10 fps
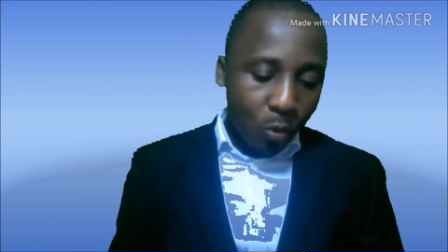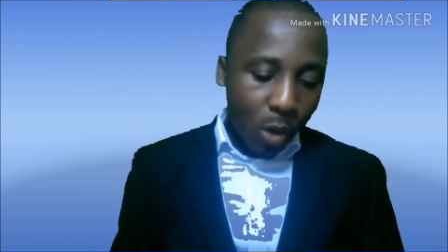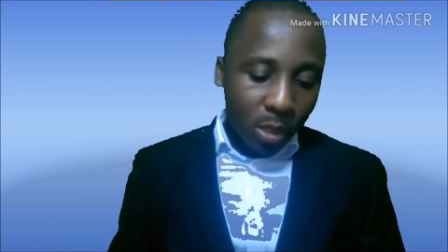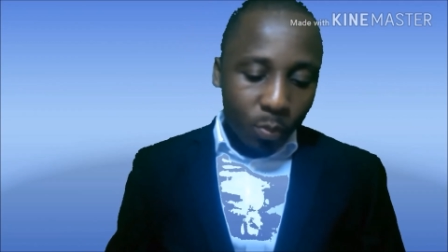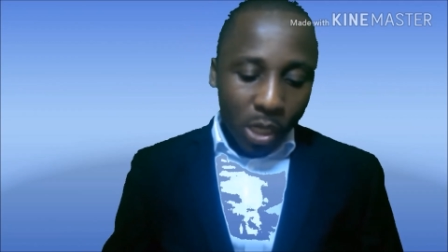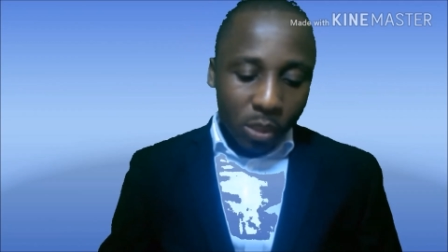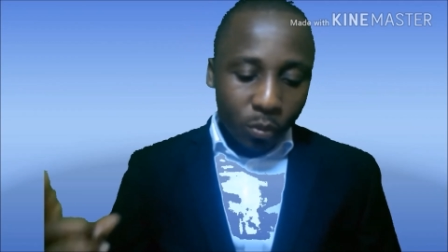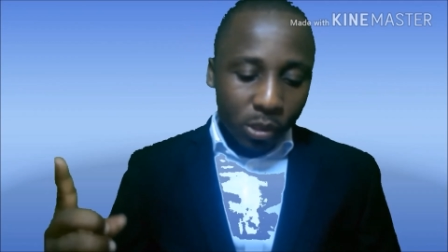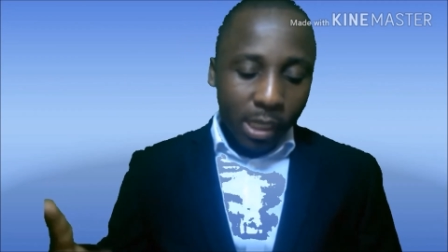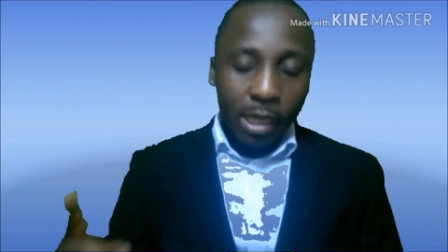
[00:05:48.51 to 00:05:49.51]
One
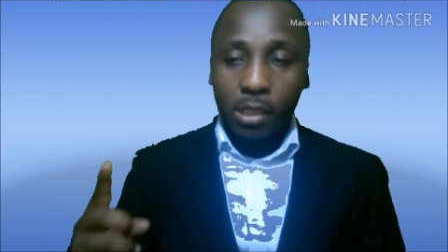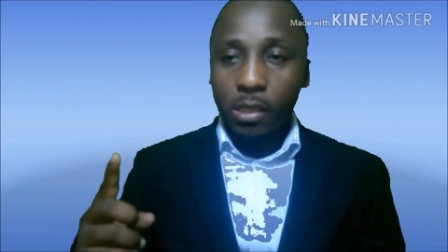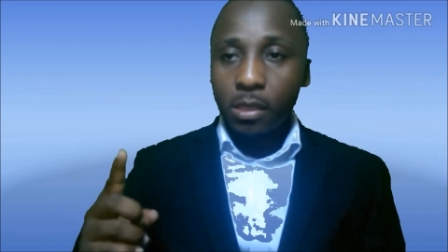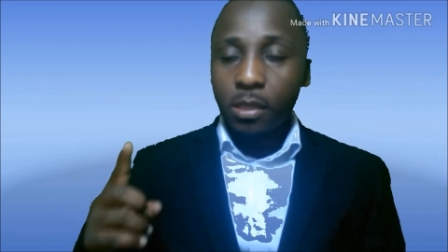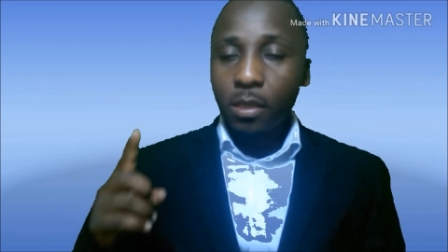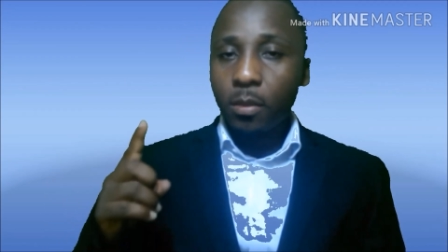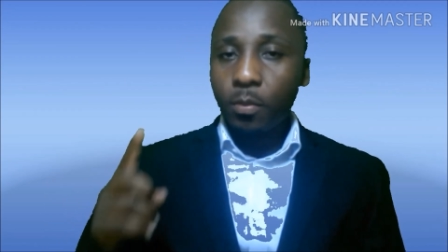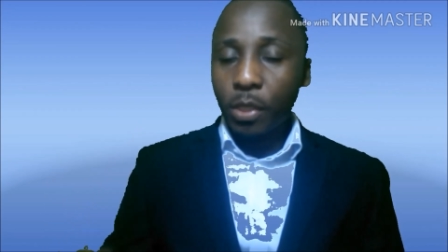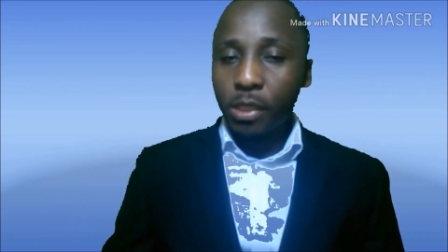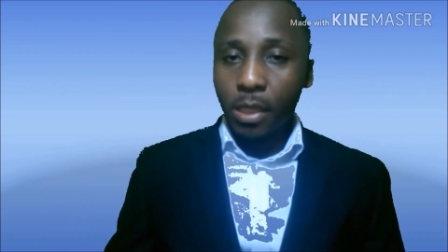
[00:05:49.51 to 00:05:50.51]
passport size
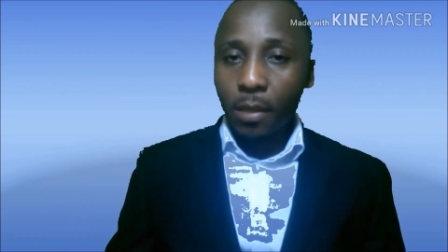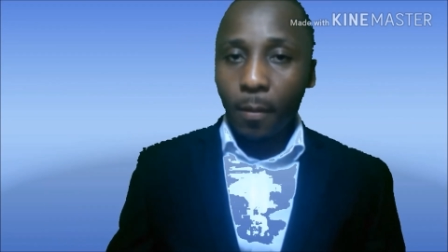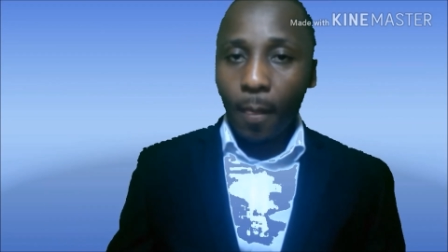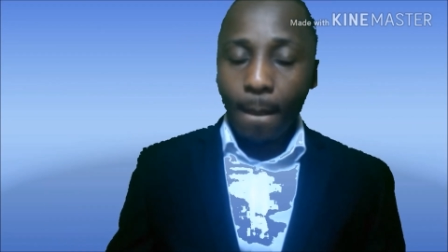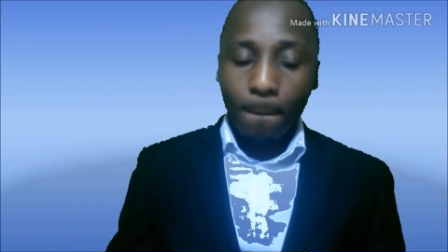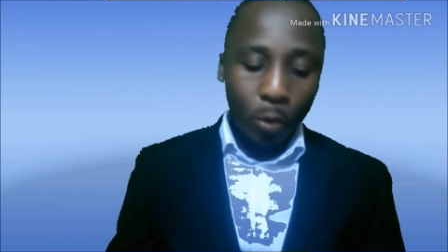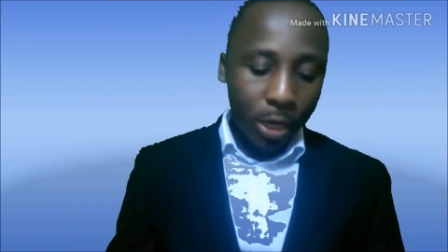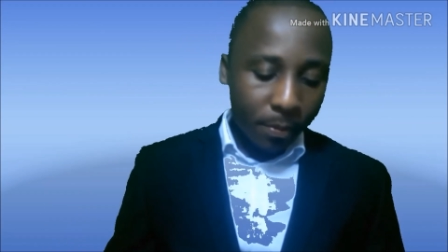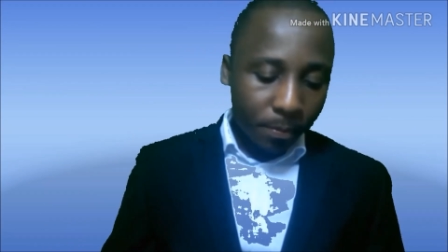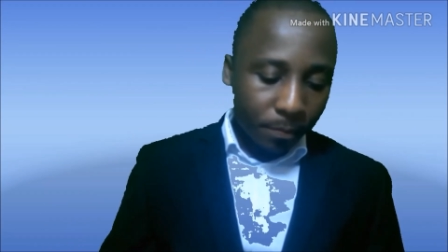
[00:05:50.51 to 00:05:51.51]
picture,
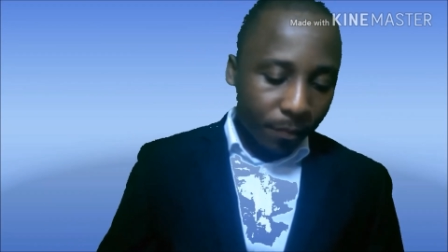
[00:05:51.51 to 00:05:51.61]
right?